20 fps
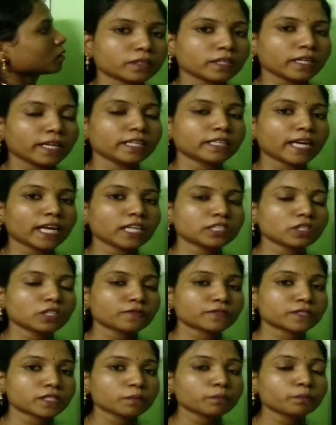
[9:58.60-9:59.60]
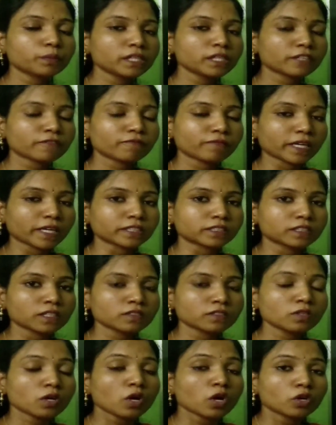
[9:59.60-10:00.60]
In case of simple
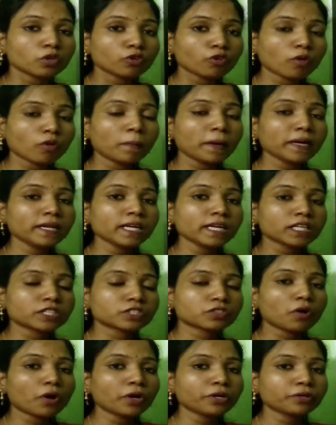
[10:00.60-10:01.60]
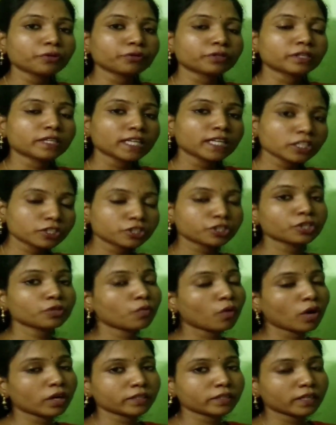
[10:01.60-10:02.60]
reflexes, nobody is going to teach
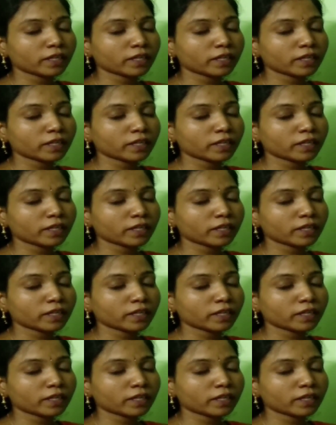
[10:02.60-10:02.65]
you what